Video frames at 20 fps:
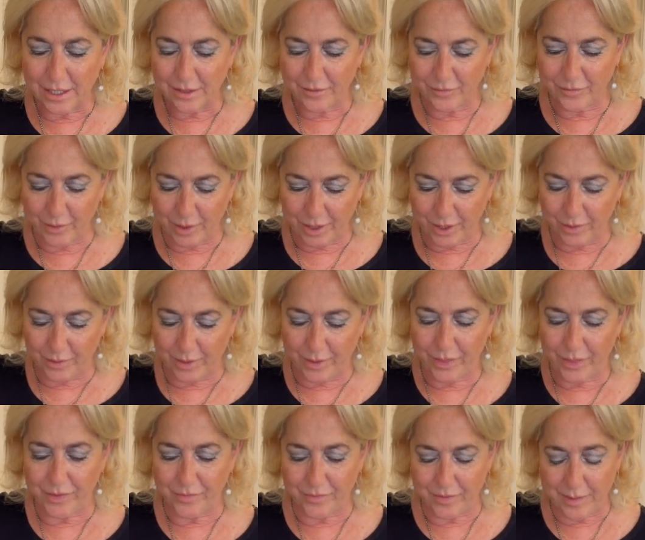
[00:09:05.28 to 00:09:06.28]
for your
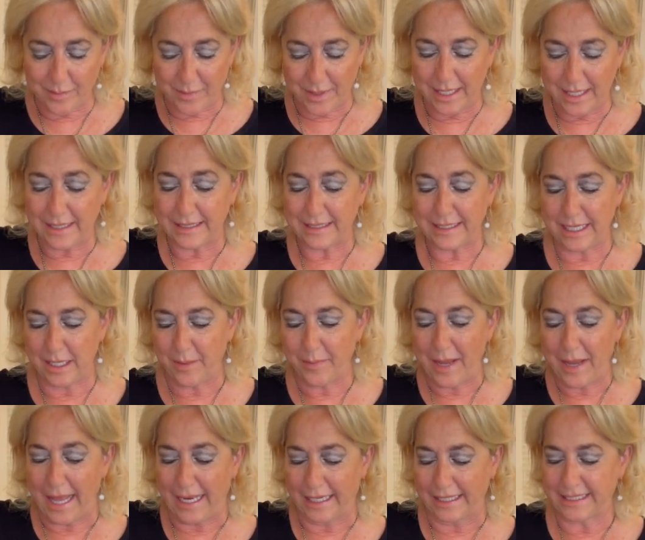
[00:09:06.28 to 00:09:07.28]
3-meat
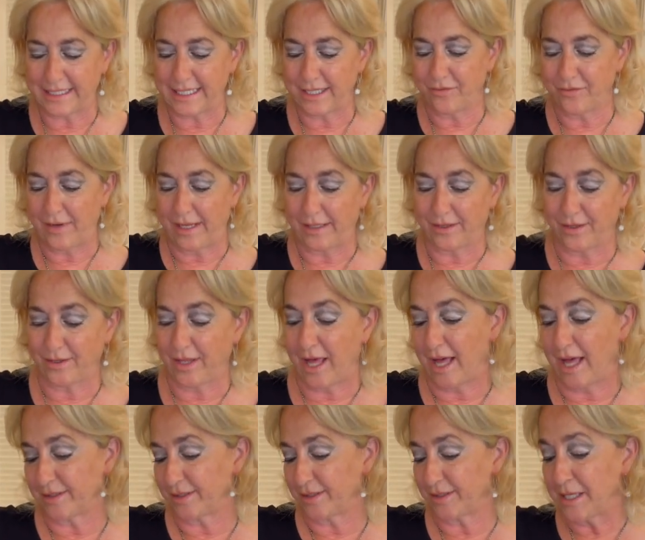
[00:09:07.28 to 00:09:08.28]
Neapolitan red
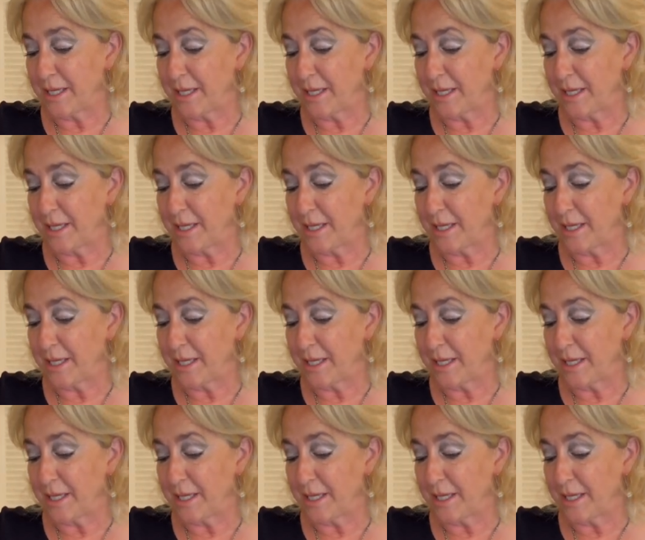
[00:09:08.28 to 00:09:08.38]
sauce.